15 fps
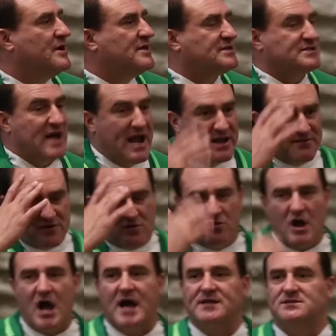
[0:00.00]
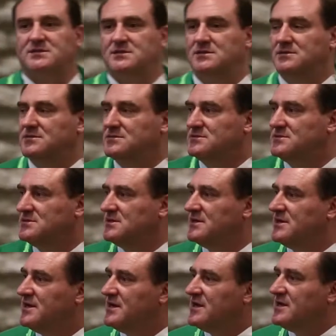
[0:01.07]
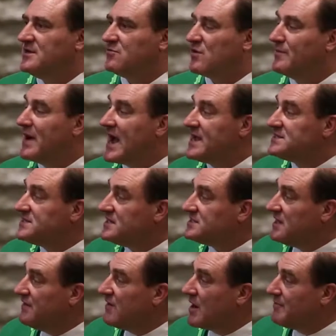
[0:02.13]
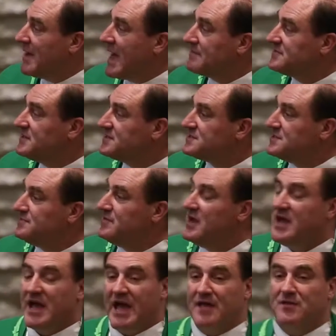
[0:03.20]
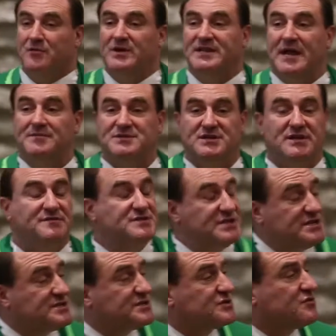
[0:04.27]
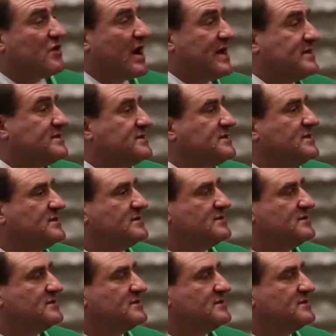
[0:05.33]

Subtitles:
Sign of the cross reminds us of our baptism and the redemption of Jesus Christ.